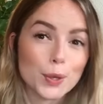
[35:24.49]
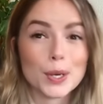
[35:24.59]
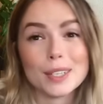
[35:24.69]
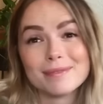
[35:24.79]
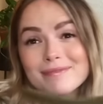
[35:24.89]

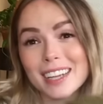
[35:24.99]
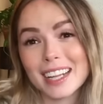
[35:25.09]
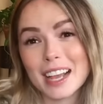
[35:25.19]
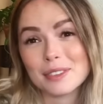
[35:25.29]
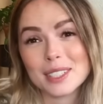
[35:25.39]
Or
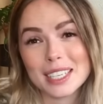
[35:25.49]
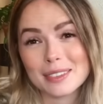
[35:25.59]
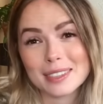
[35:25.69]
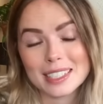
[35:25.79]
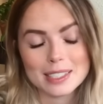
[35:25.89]
I'll have to
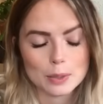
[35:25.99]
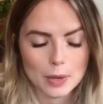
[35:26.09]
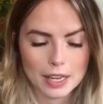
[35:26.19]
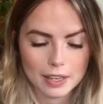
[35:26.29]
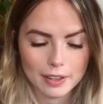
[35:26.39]
gift these
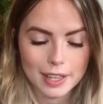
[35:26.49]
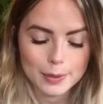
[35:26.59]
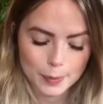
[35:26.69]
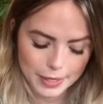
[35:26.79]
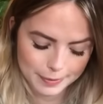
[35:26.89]
away
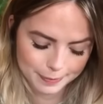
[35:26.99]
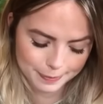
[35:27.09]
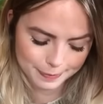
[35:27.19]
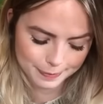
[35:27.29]
as well.